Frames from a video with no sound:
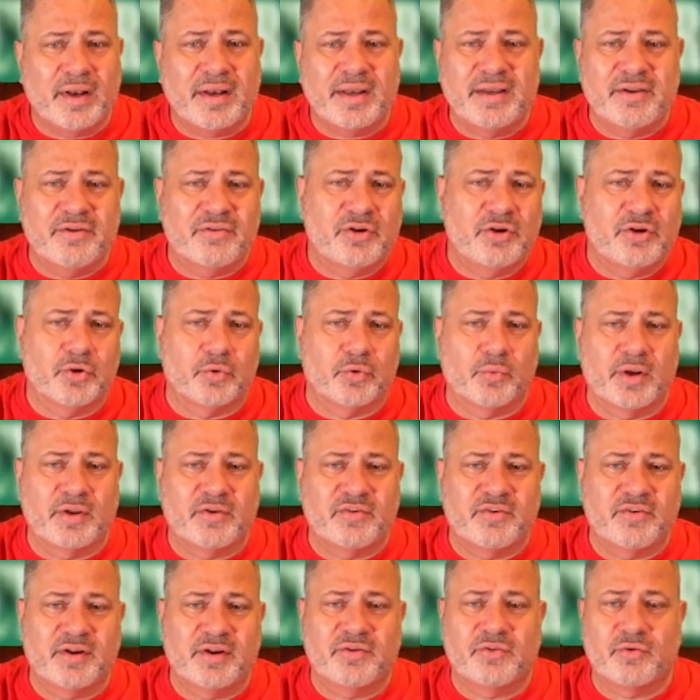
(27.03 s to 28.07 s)
is
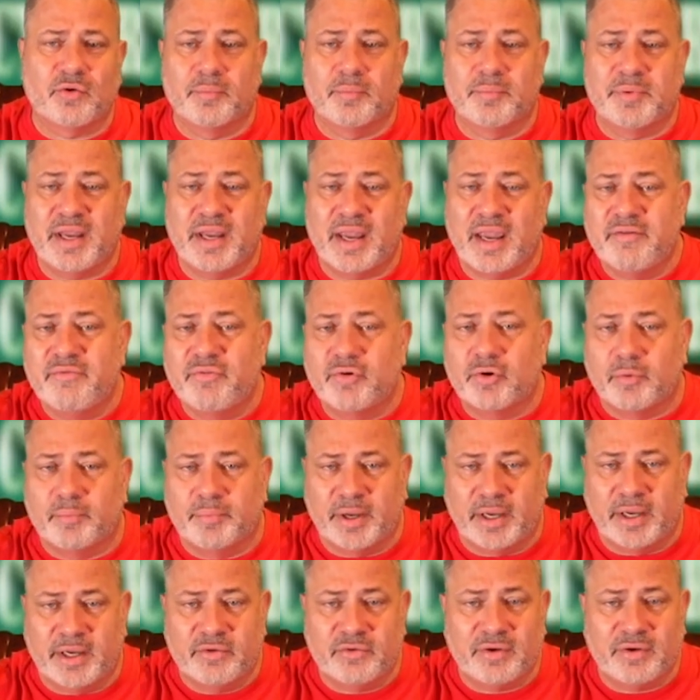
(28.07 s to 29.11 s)
heuristics or
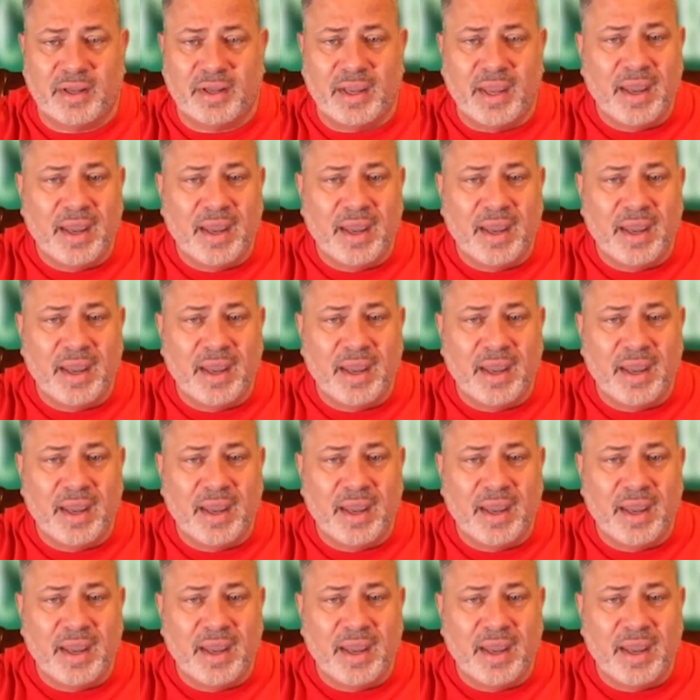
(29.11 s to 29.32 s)
behavioral-based?